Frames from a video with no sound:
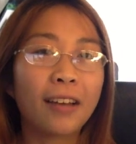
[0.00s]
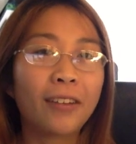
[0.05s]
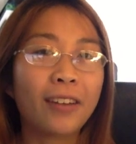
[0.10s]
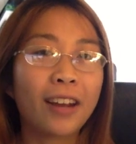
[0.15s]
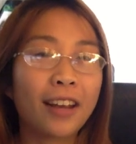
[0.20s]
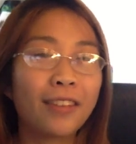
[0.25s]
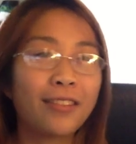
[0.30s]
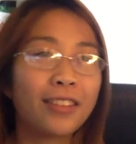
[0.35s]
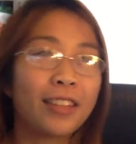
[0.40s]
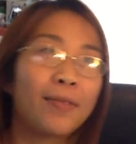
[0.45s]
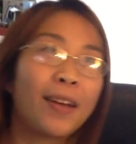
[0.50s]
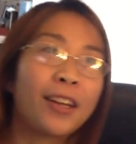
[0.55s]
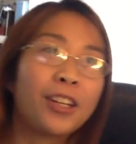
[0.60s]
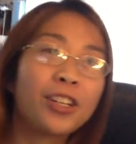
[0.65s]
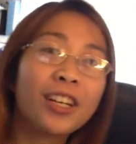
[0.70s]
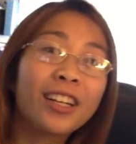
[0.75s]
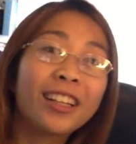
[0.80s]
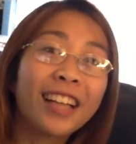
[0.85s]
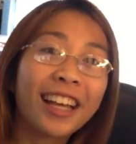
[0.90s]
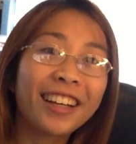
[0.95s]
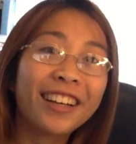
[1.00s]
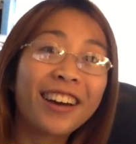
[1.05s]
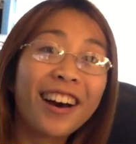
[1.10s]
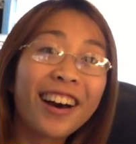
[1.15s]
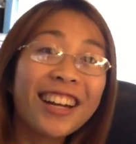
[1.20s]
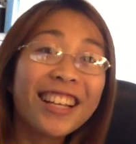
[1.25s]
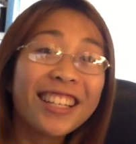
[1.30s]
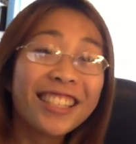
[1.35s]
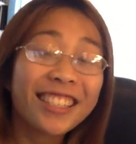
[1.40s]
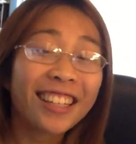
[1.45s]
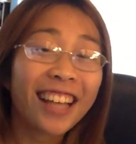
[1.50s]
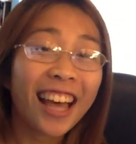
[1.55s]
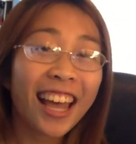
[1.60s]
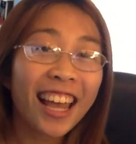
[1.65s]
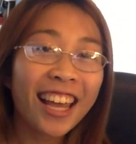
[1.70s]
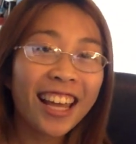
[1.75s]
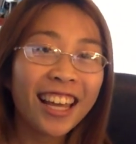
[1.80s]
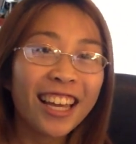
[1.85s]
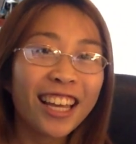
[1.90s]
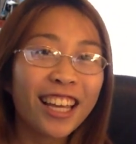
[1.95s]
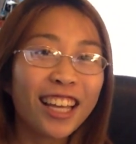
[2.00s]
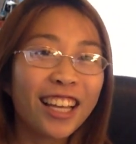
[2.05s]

I've mentioned, like, God is light.